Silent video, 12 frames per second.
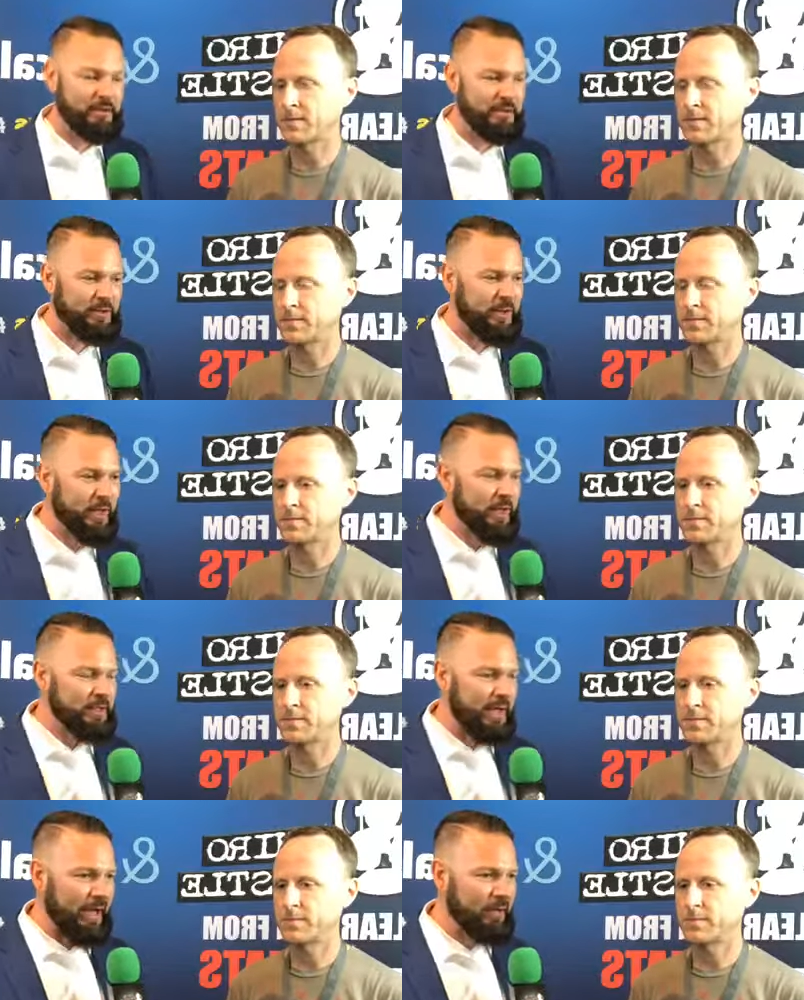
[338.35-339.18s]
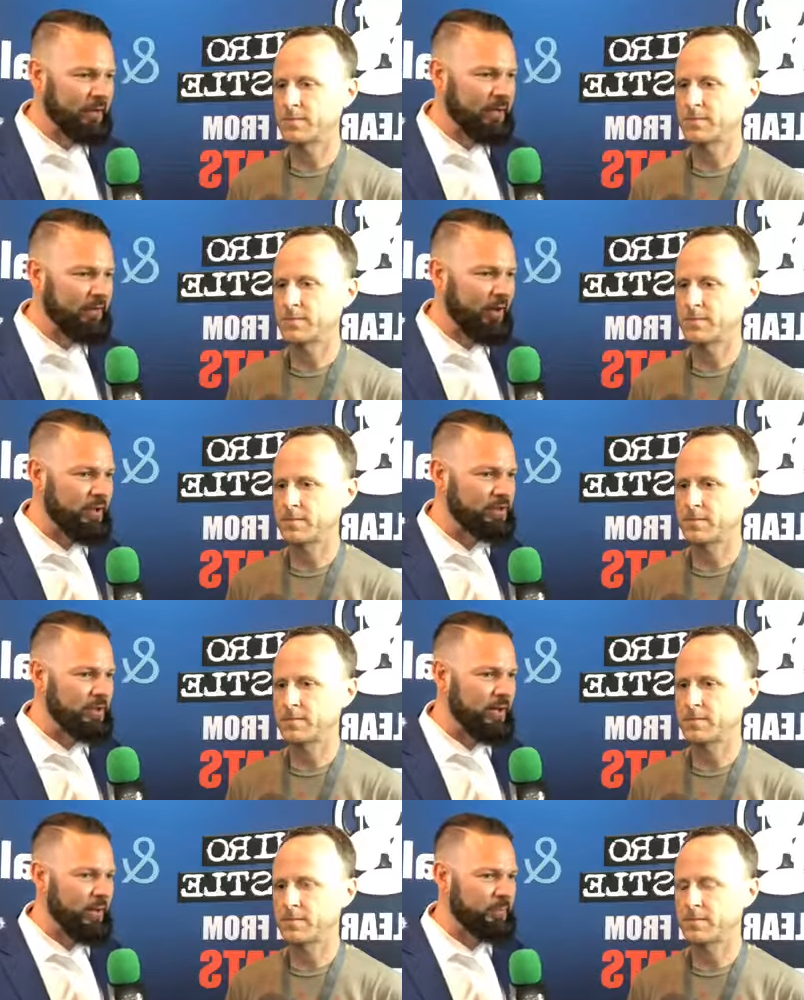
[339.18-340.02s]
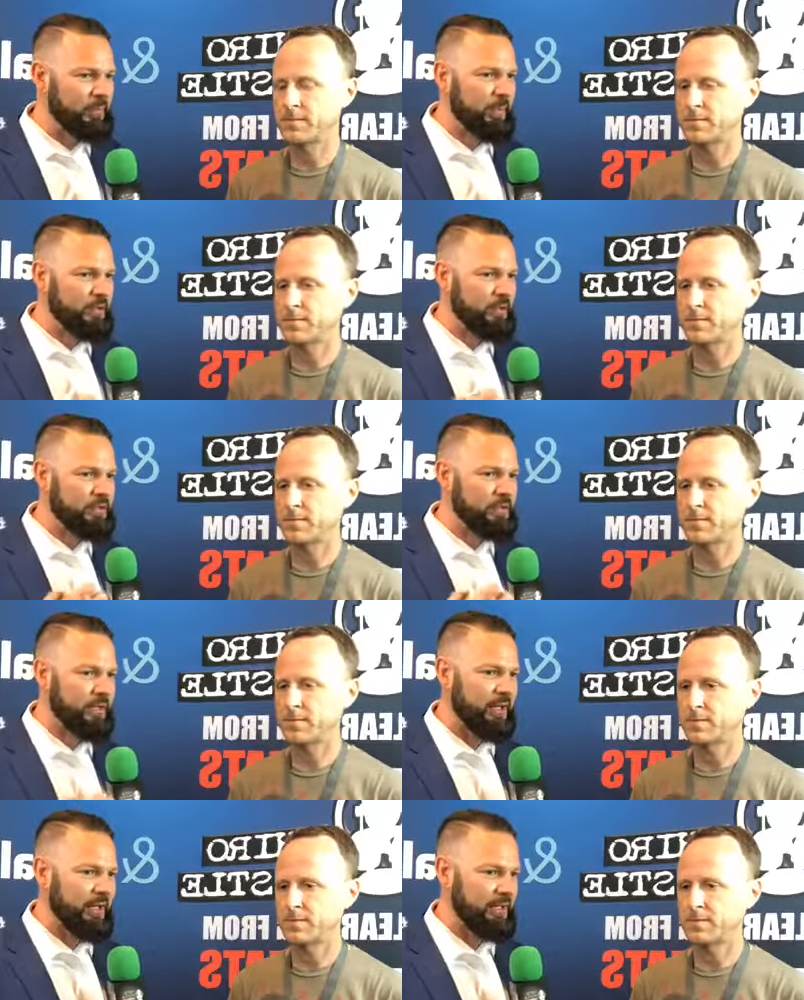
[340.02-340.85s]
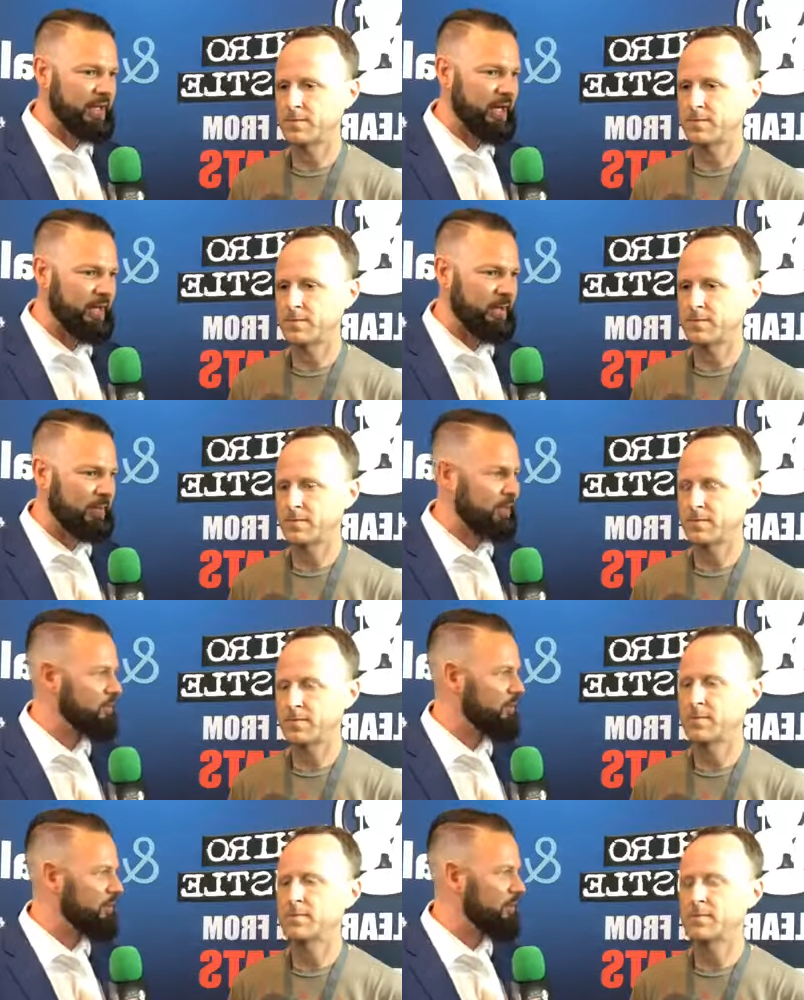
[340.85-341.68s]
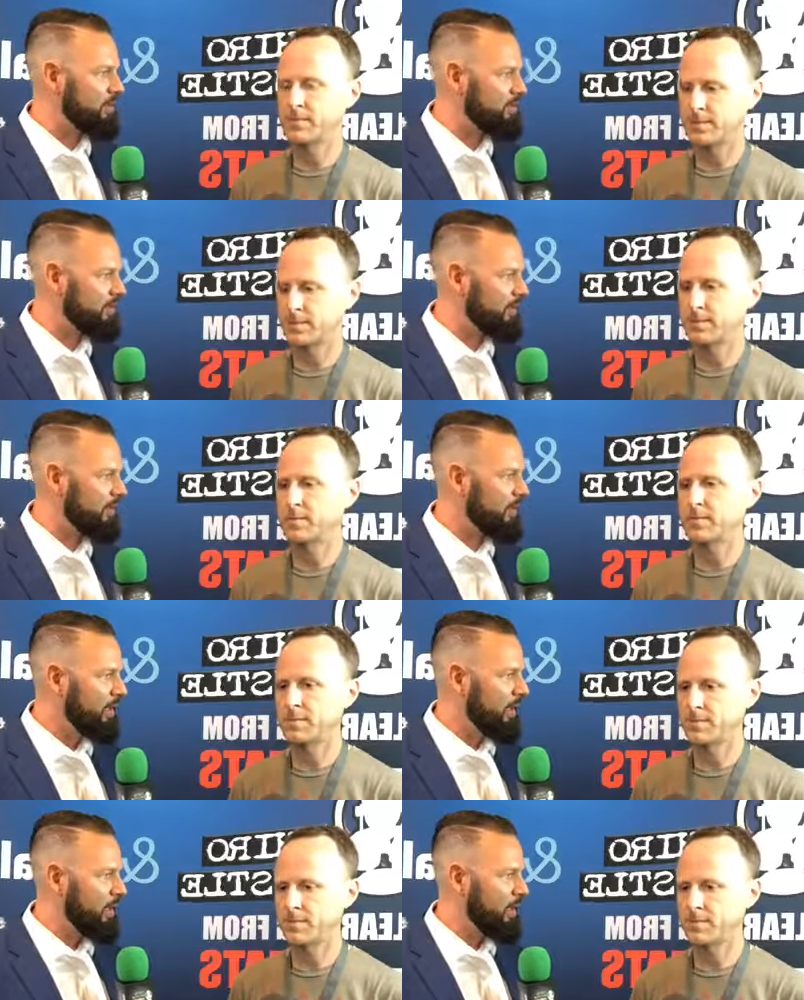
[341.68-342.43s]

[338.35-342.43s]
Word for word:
Speaker 1: So I know you also helped produce a, a documentary recently.